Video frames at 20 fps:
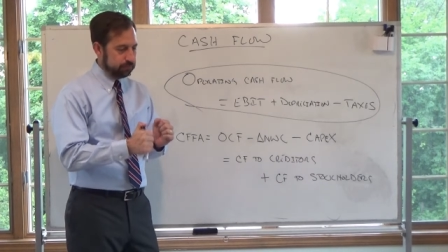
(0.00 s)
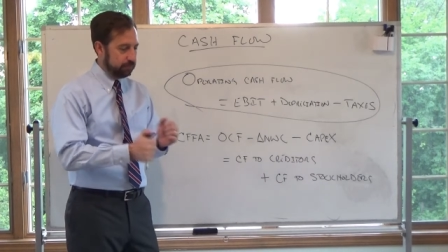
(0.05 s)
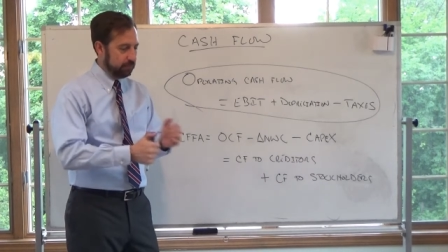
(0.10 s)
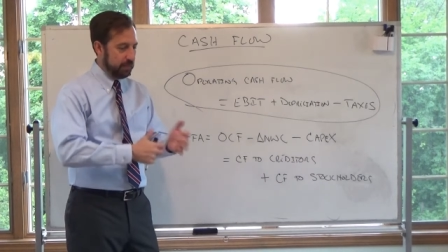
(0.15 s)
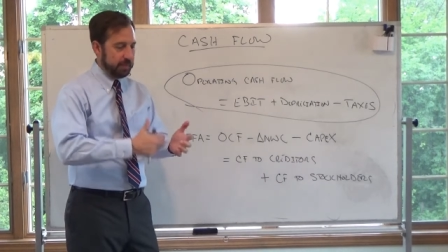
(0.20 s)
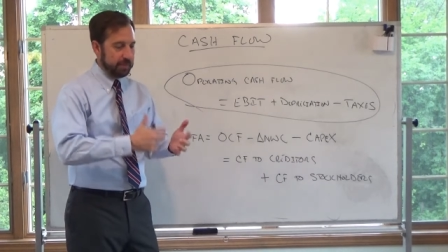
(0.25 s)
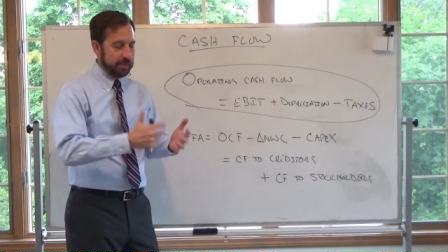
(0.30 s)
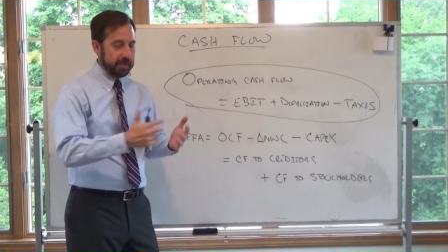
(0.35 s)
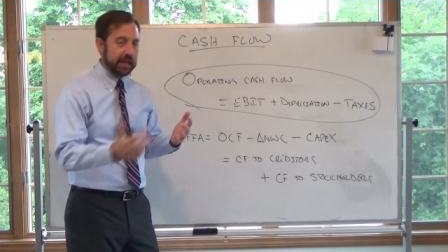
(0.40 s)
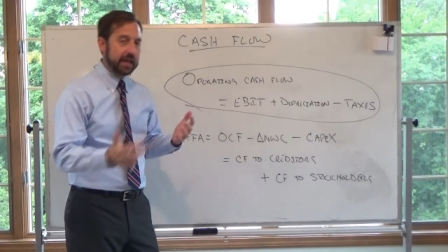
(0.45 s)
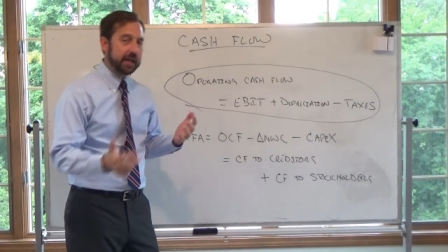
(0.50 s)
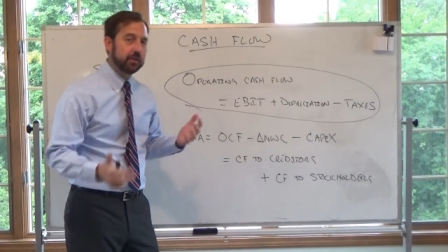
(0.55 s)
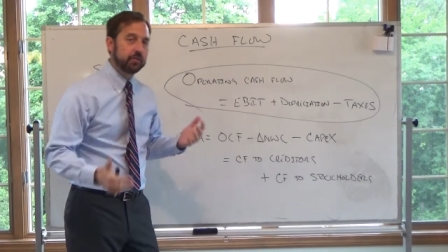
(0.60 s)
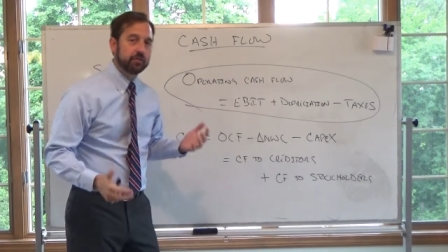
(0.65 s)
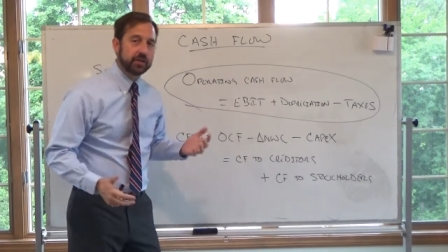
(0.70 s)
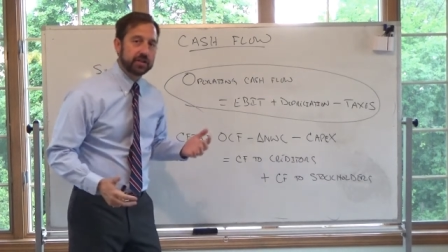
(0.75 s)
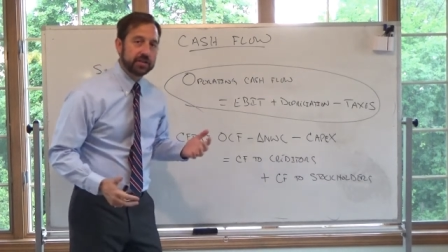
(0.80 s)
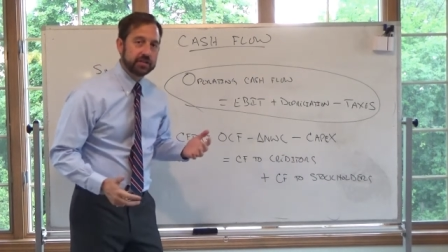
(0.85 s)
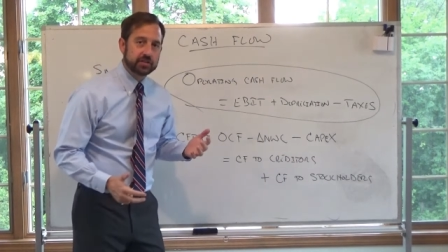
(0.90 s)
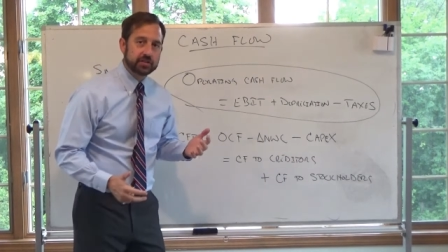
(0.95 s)
maybe
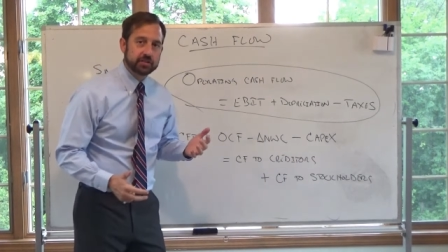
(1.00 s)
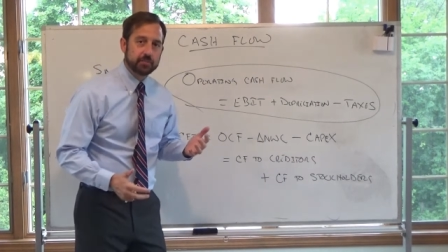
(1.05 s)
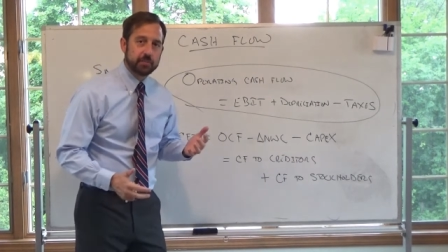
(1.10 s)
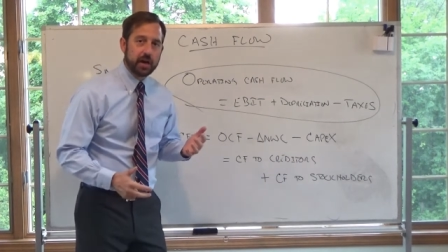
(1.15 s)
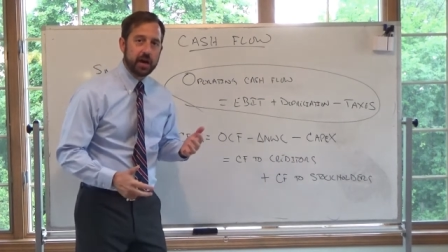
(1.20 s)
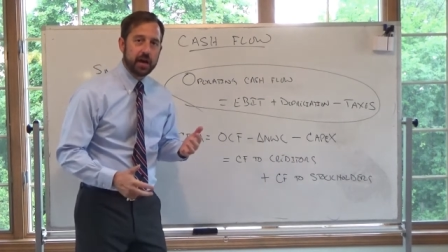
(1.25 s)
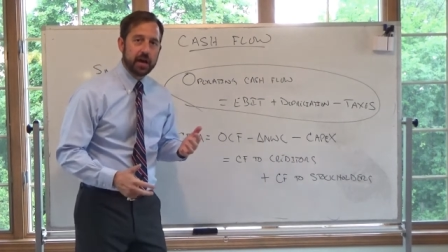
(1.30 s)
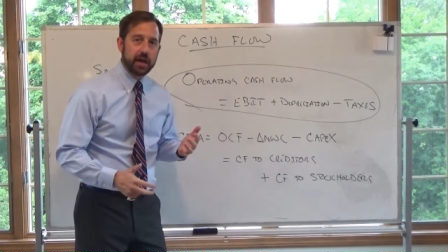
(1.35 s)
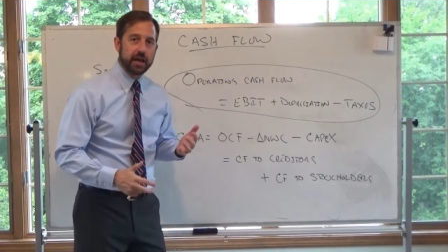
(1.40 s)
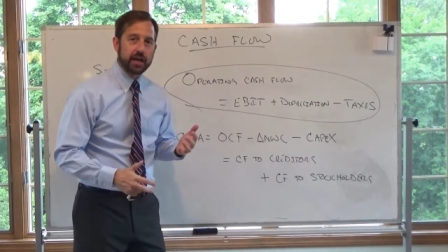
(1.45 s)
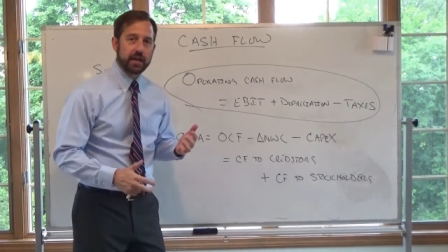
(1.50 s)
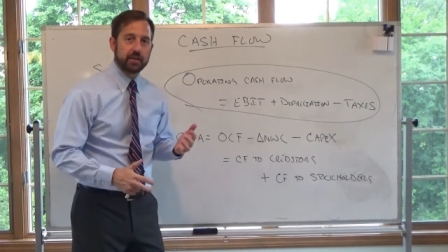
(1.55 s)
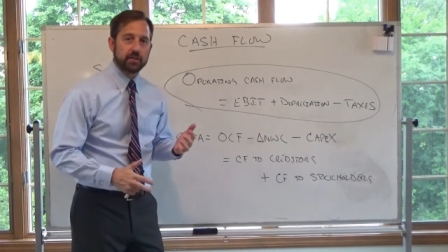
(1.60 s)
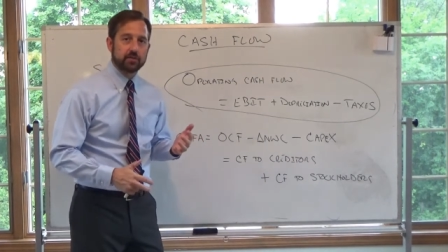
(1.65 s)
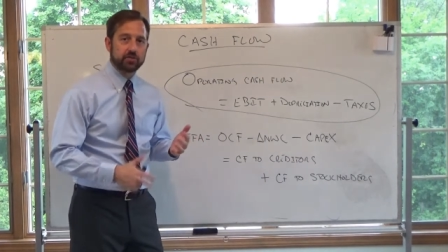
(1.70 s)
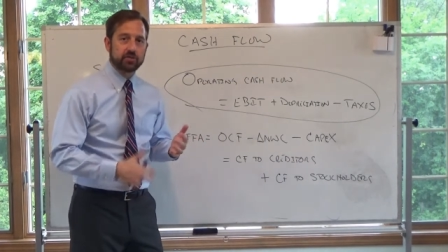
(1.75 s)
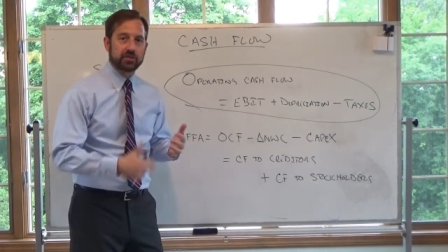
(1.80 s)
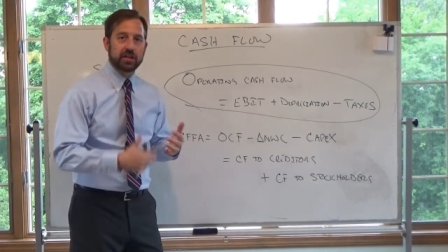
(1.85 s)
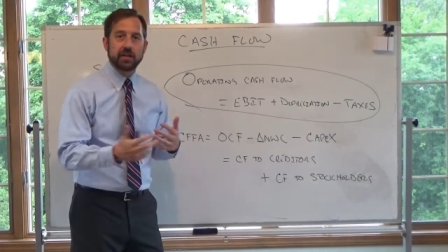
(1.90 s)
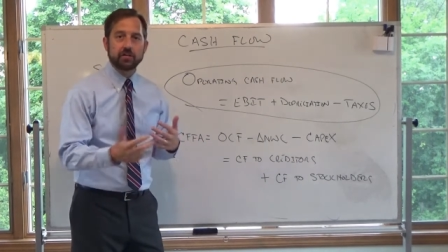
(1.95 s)
increase my
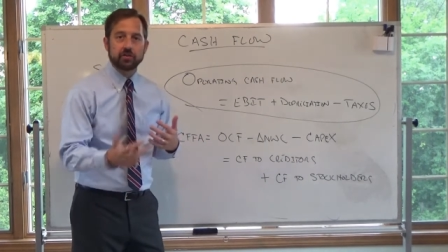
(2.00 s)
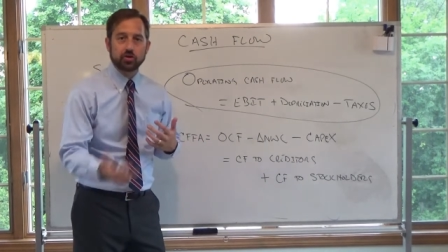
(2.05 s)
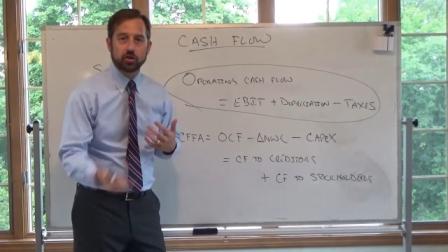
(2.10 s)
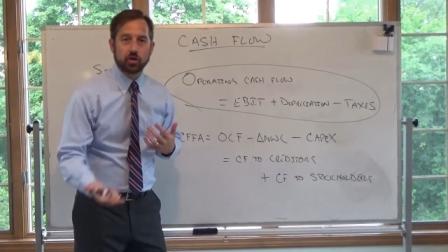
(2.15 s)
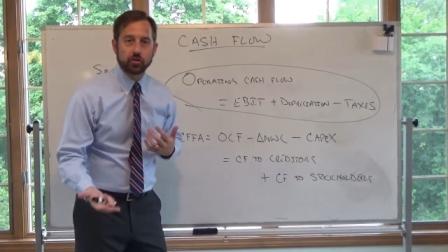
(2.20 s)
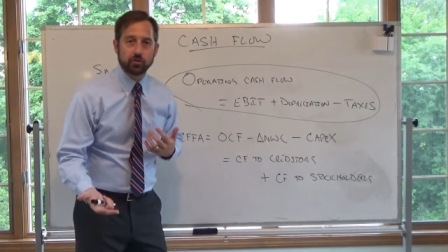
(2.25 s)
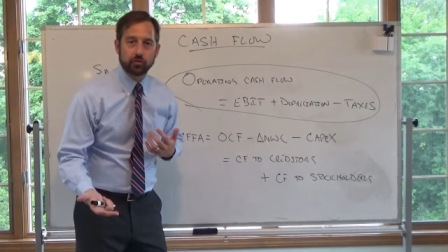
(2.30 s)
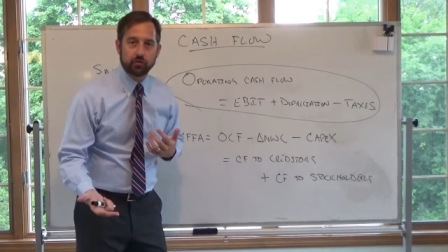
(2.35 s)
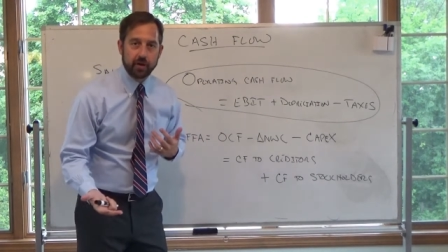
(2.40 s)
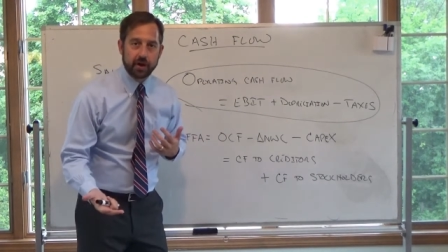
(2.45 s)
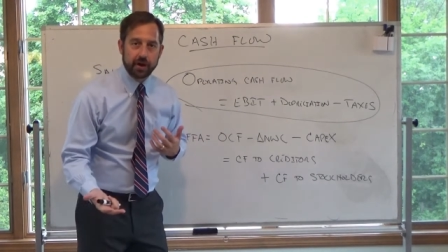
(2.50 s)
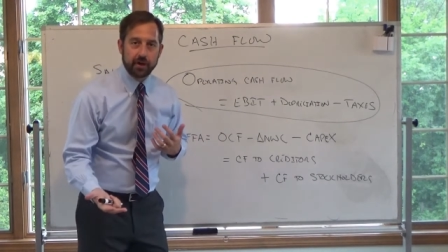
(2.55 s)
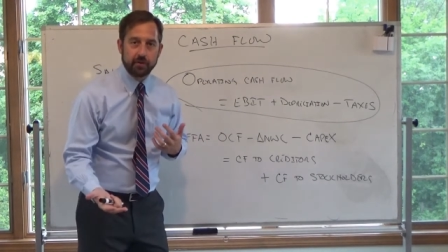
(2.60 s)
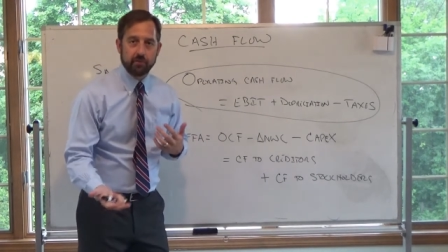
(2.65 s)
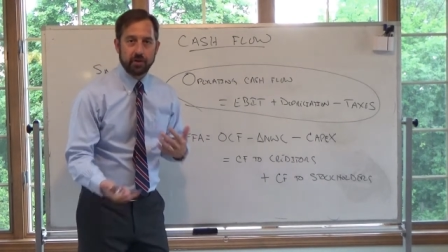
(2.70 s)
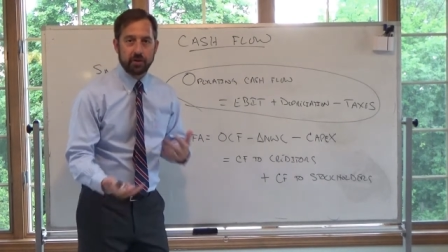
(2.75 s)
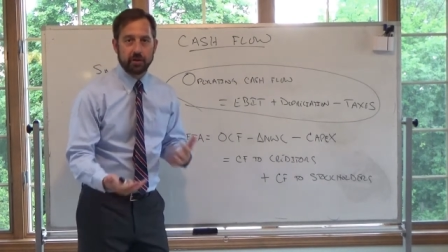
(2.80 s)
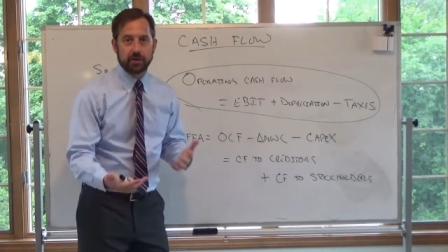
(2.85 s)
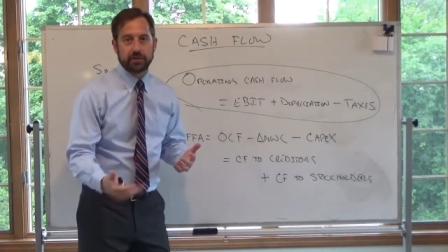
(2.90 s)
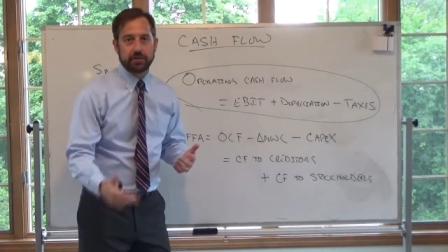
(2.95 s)
sales on
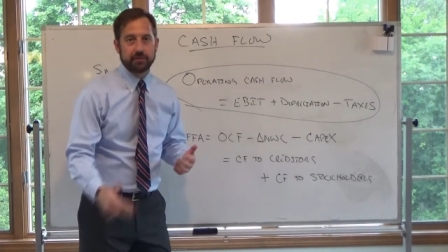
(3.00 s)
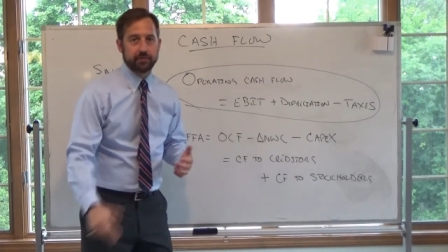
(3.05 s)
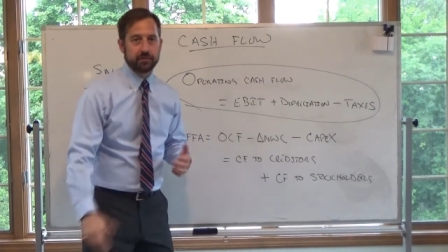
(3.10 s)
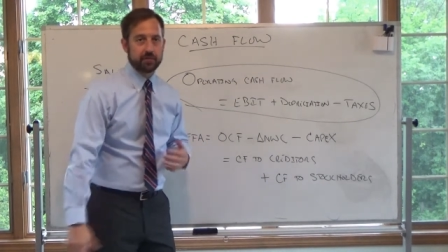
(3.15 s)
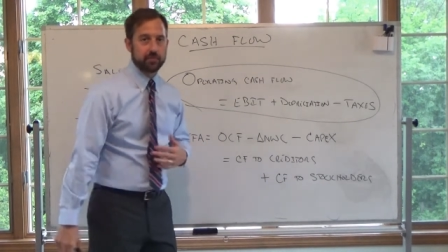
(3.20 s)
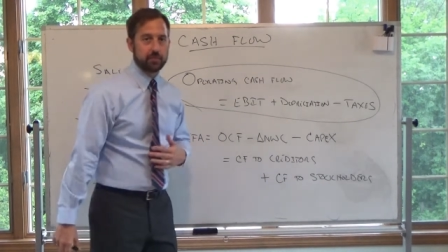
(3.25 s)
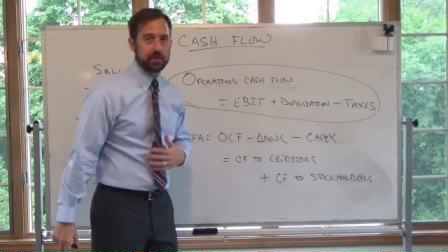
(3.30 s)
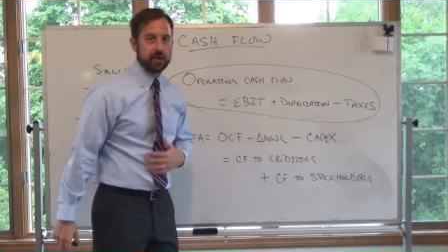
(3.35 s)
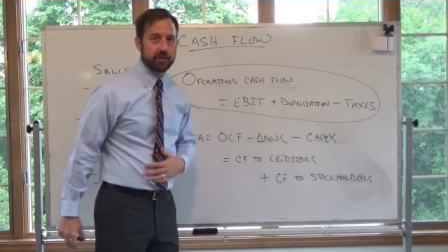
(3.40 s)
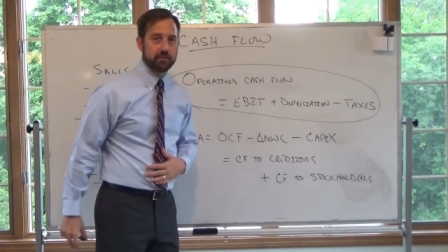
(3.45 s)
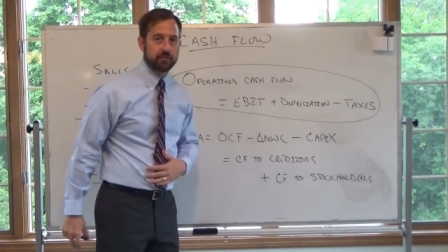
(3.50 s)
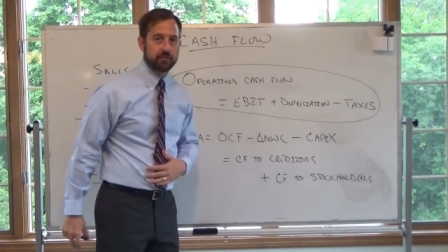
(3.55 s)
credit relative to my